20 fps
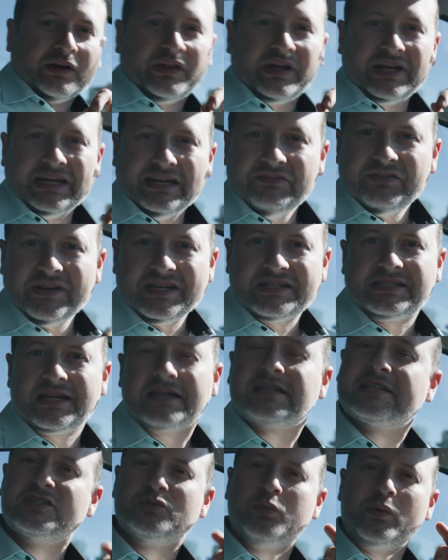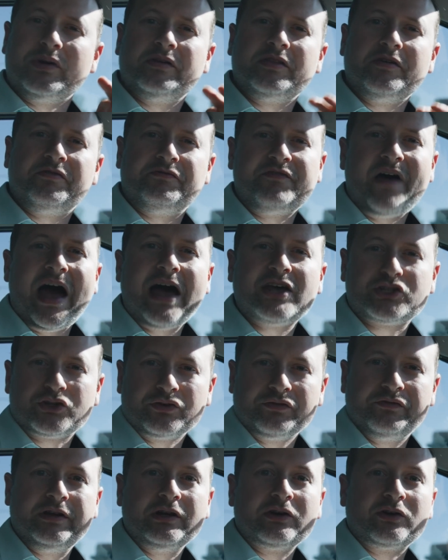the EV6 is one of the
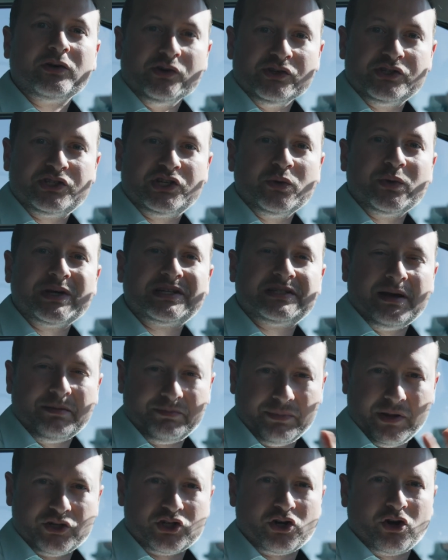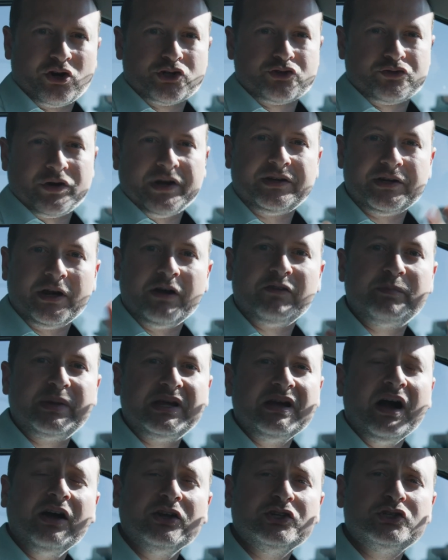faster vehicles to accept a charge rate of
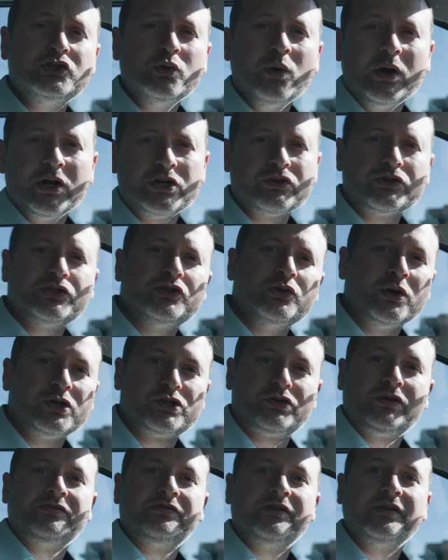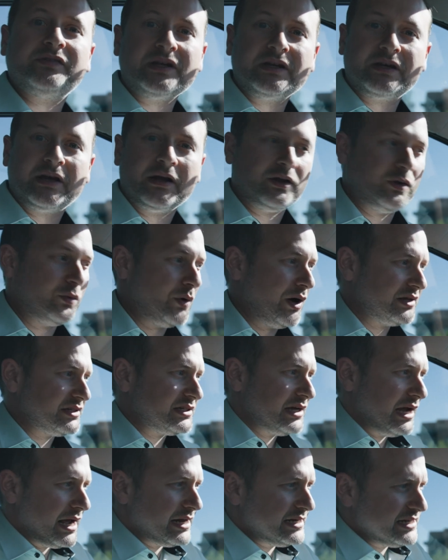beyond 200, 250
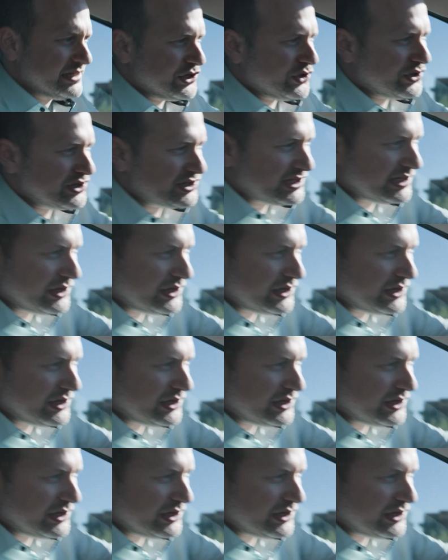kilowatts. And as you can